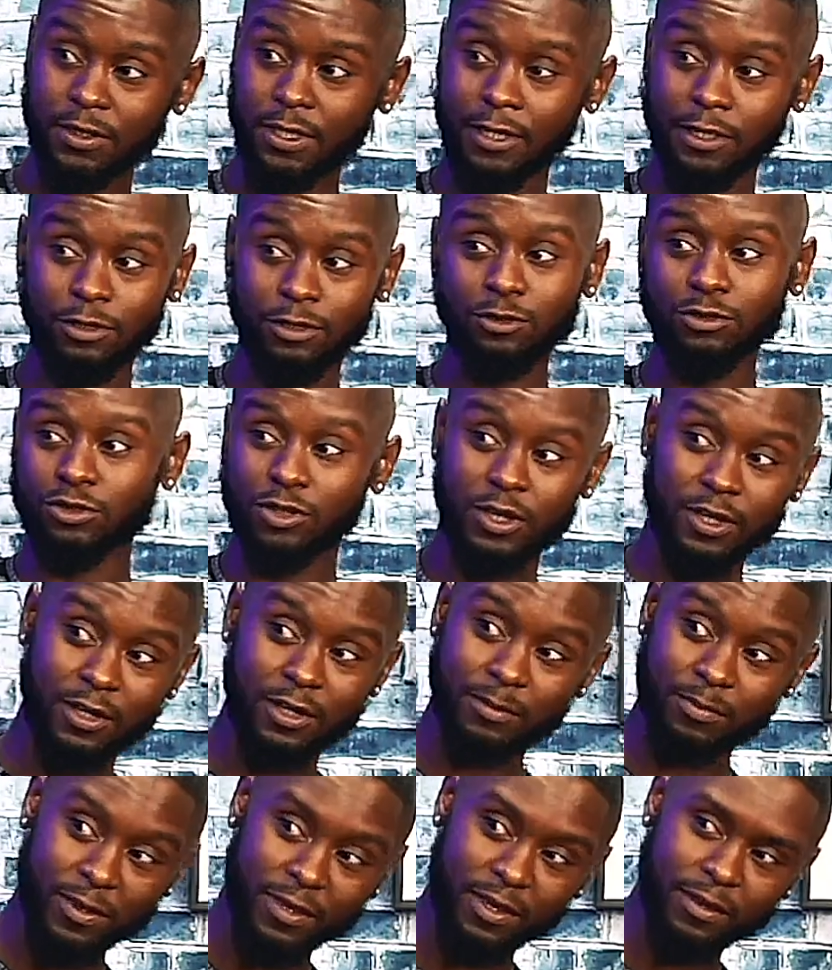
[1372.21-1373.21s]
and you struggling
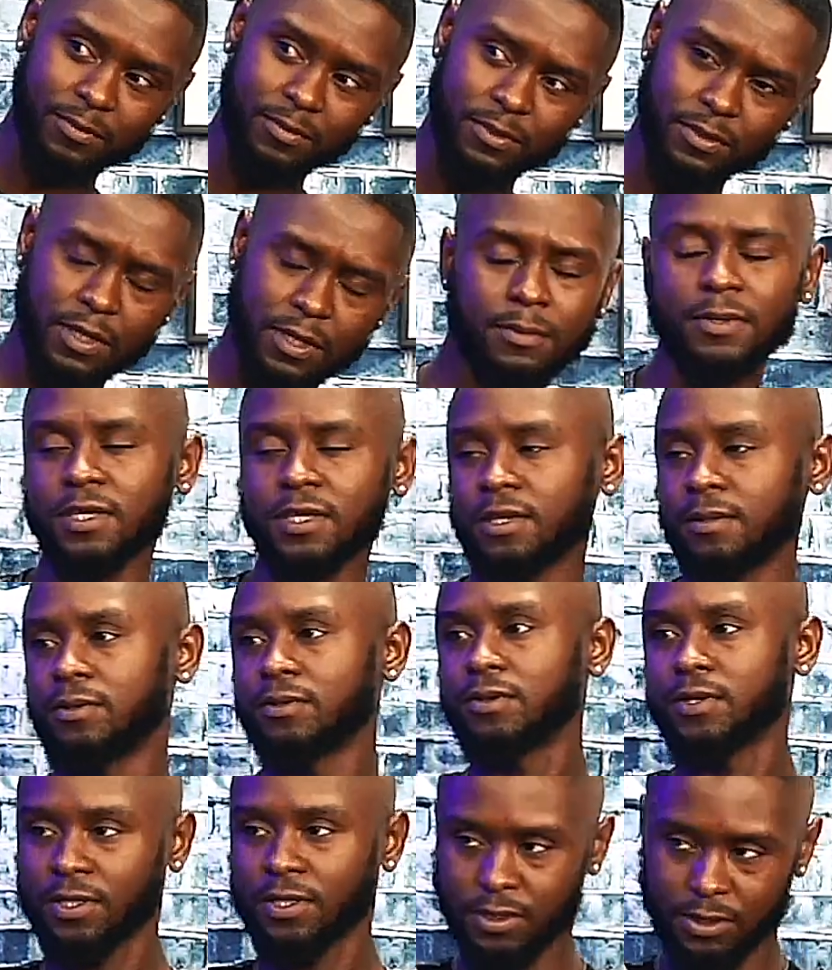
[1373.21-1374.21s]
to pay your bills, I'm gonna keep
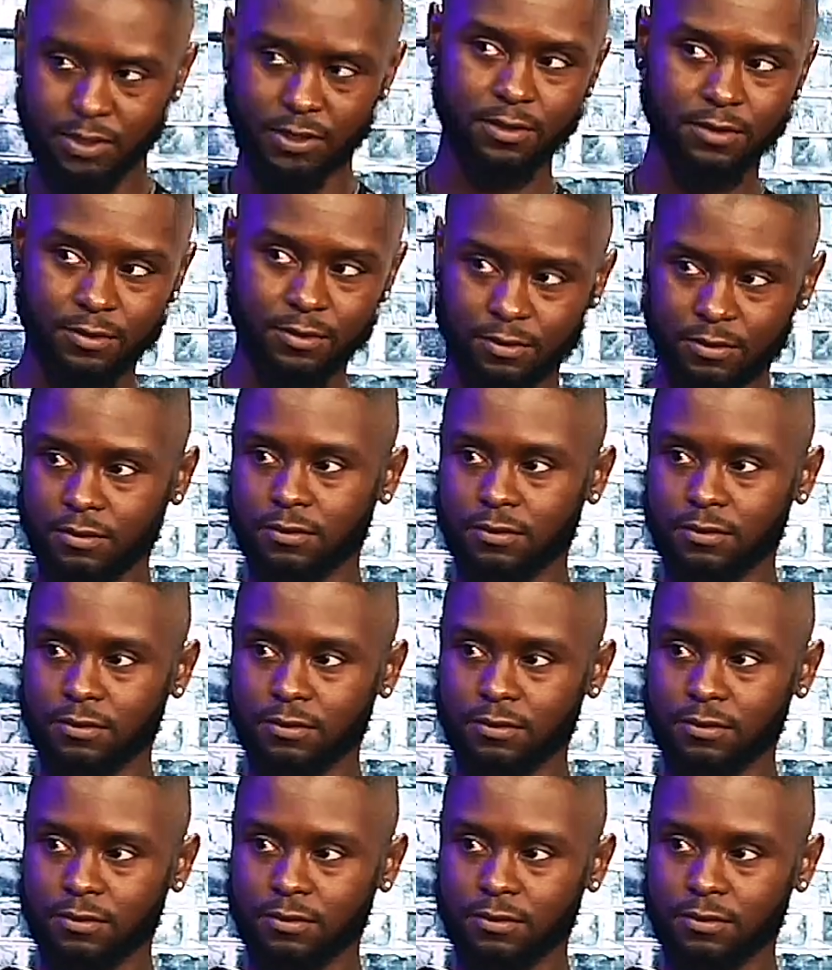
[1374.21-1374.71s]
doing it to you.